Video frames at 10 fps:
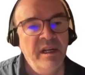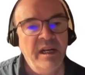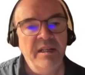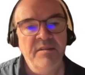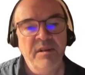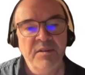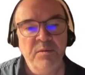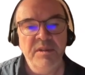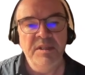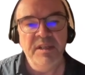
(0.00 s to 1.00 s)
And the last
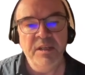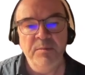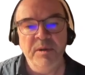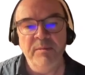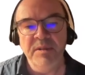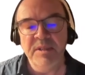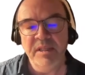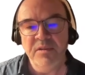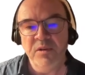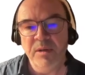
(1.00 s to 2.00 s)
one is experiments
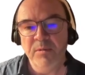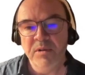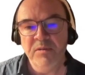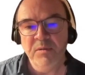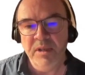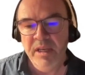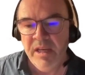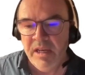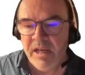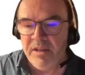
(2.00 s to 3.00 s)
in the laboratory.
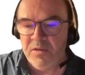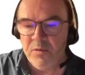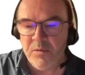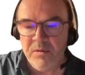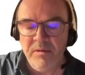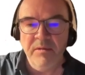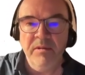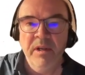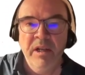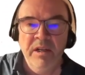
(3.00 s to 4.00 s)
And
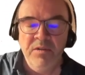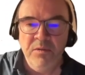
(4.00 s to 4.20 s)
so the